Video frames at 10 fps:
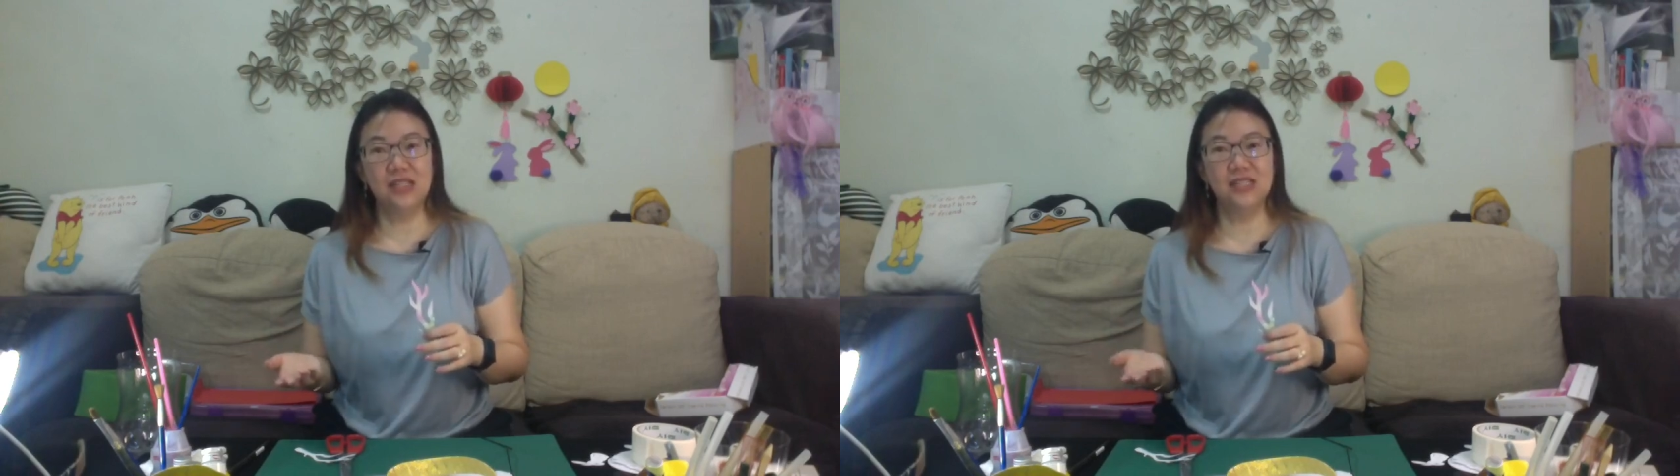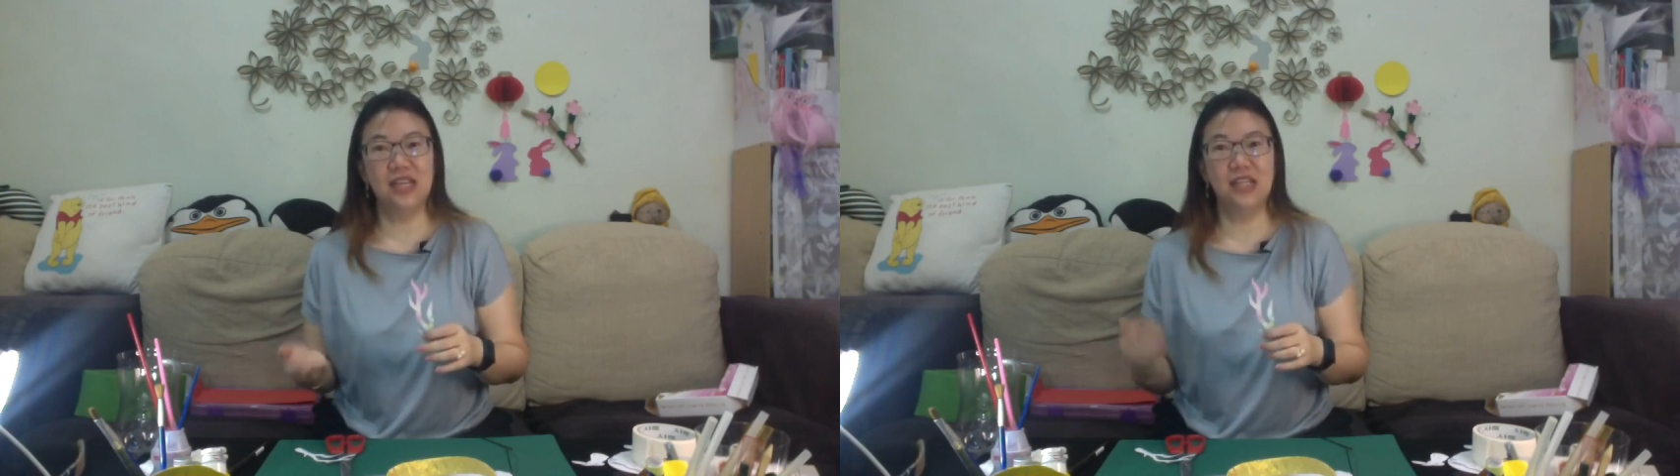
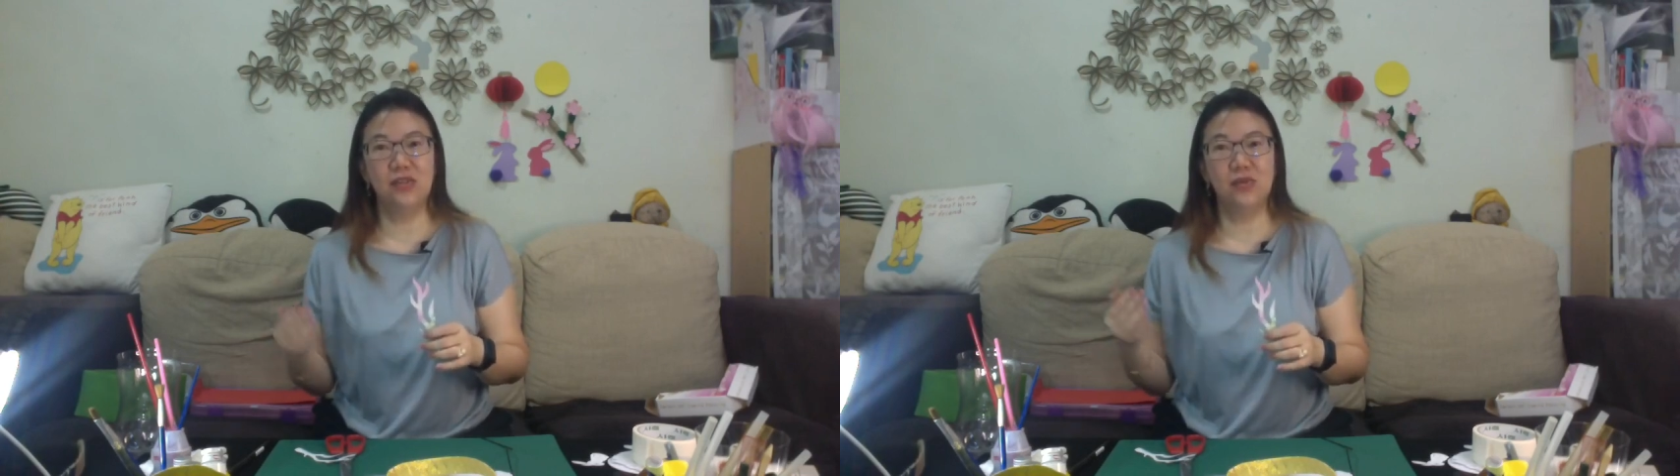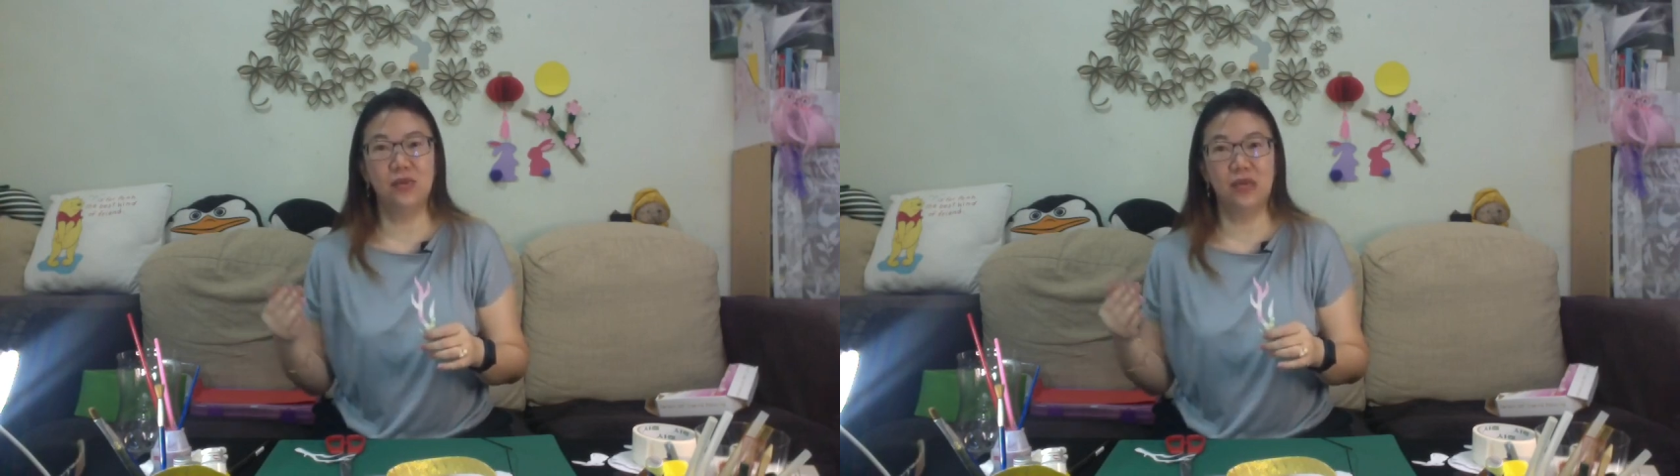then
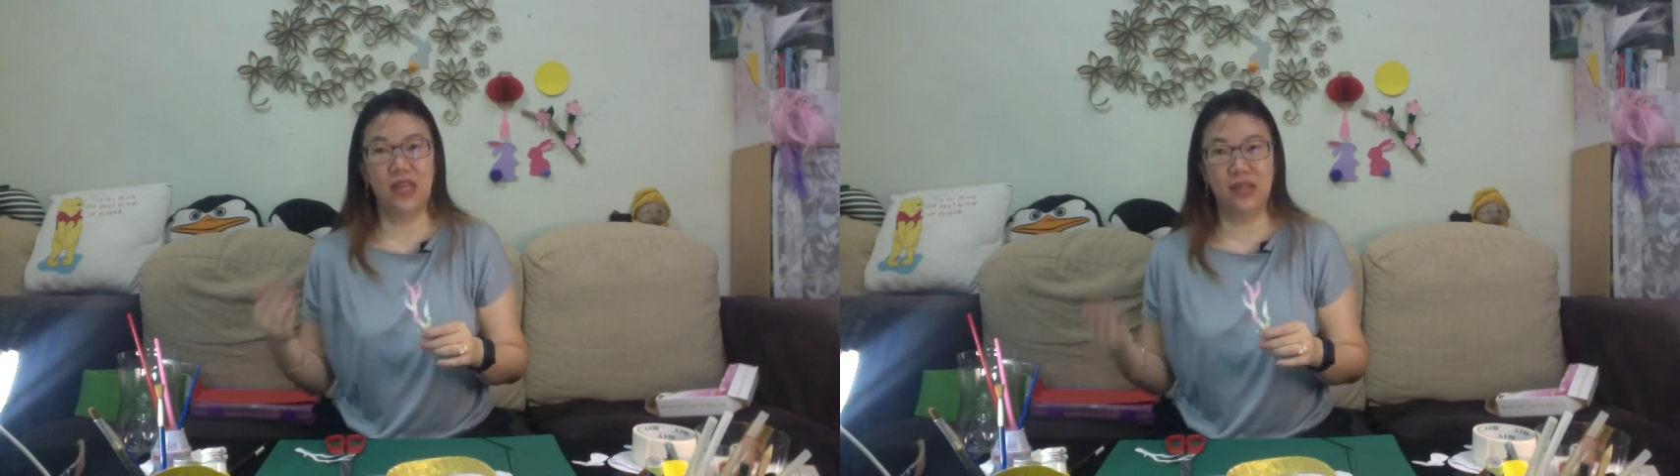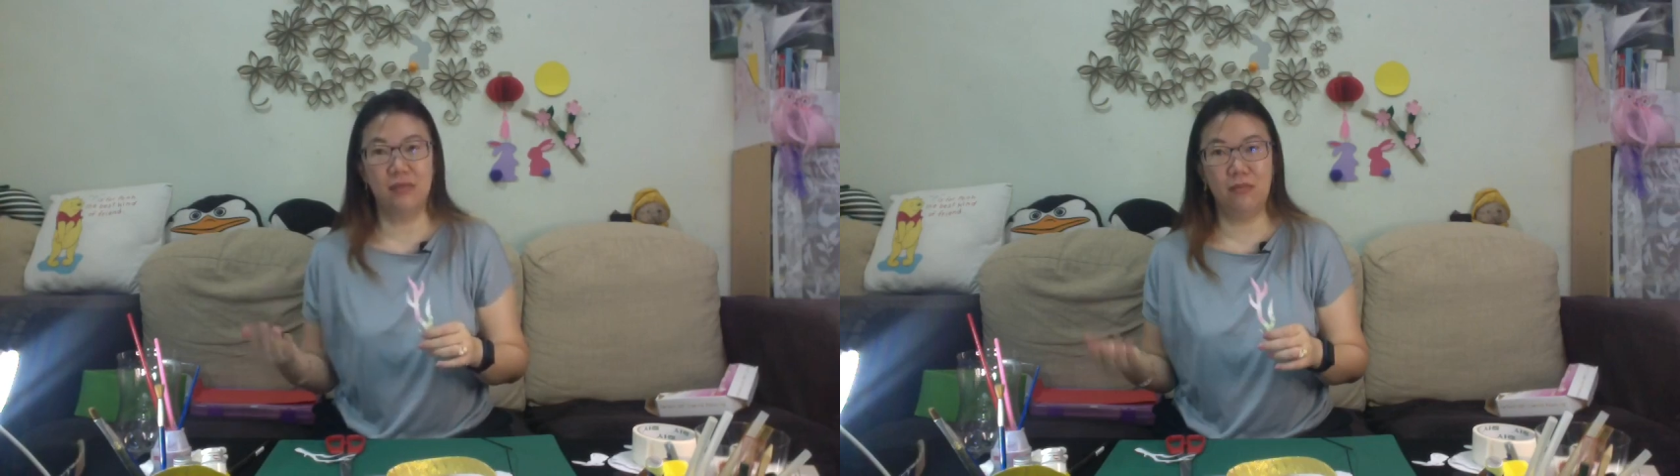you
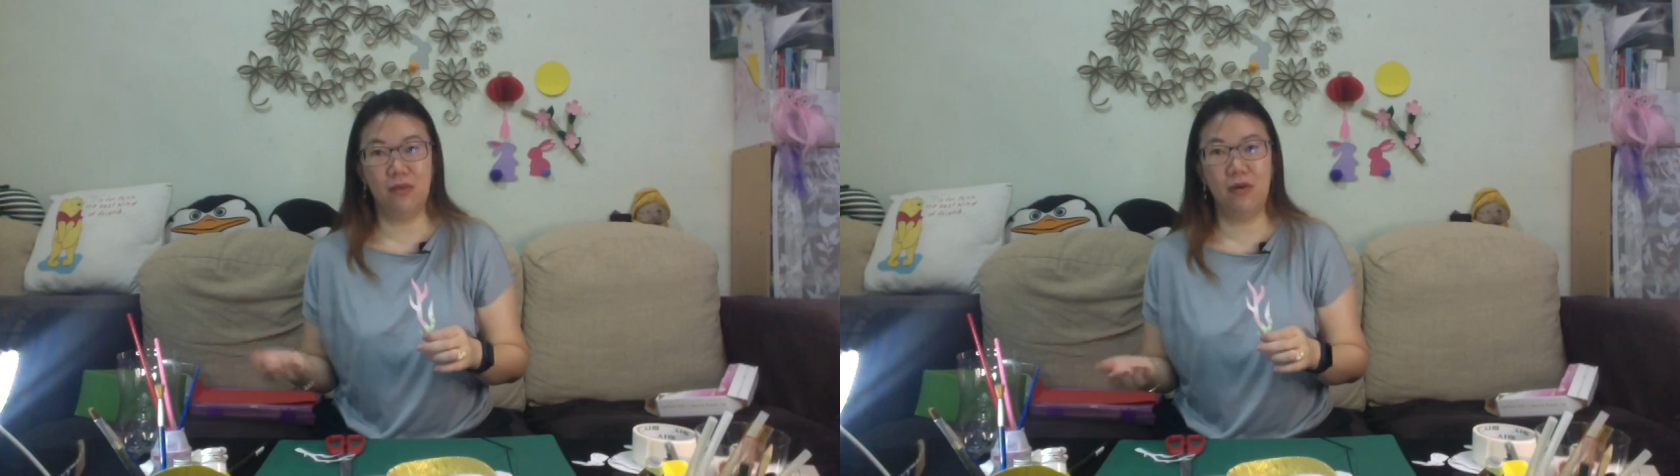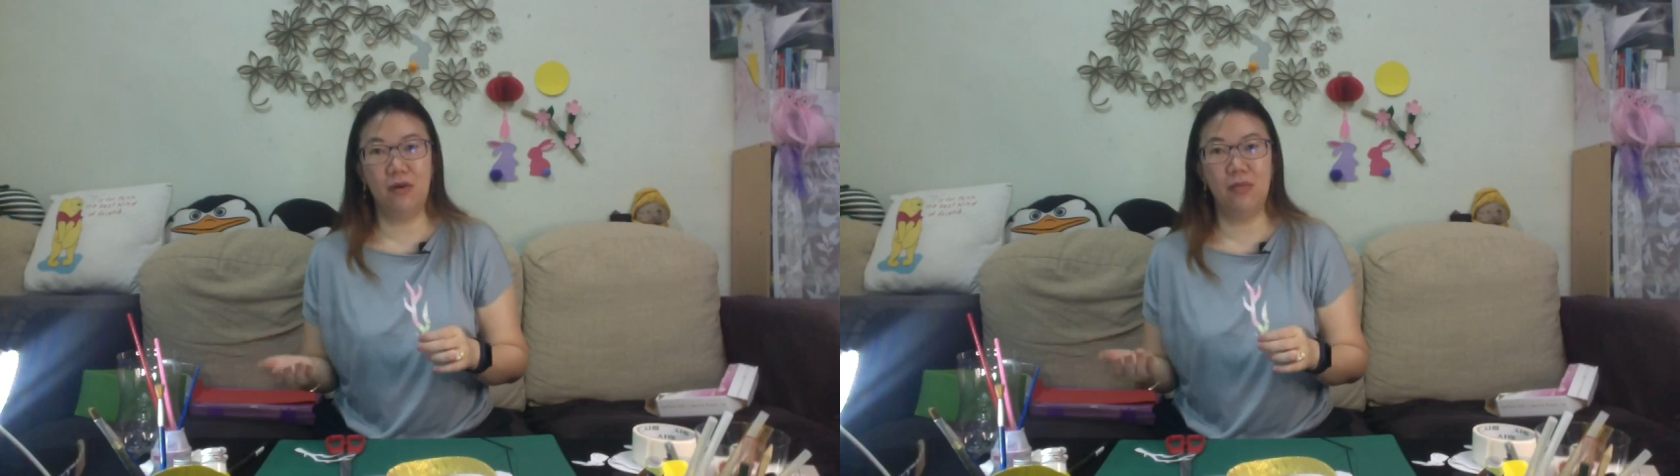add
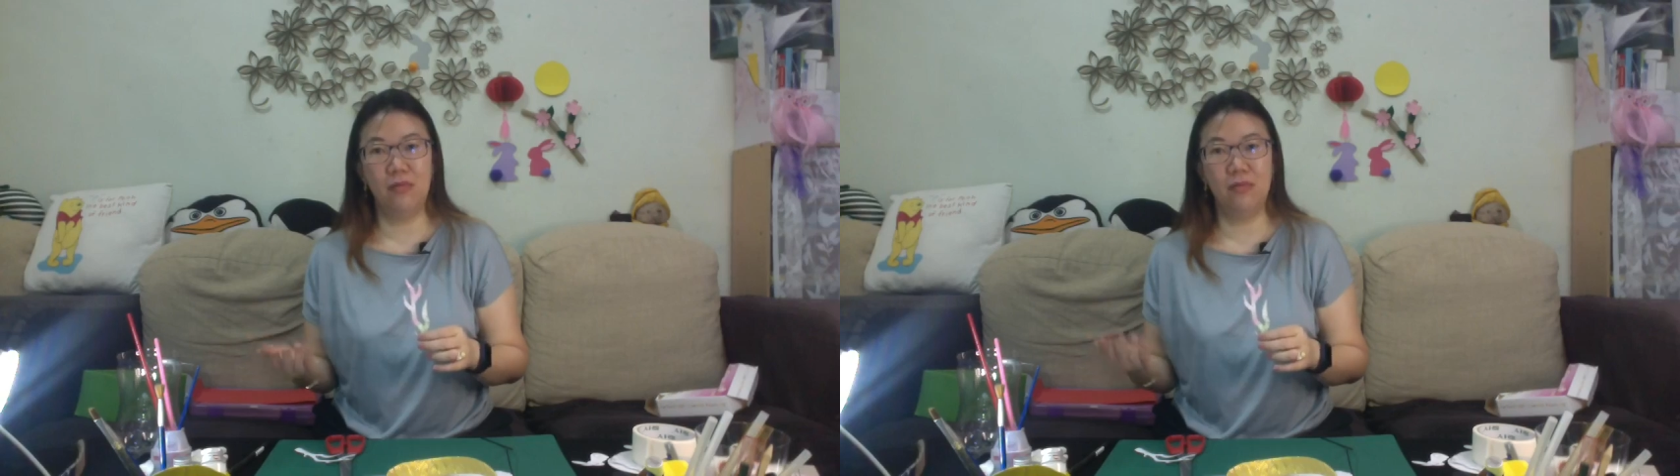more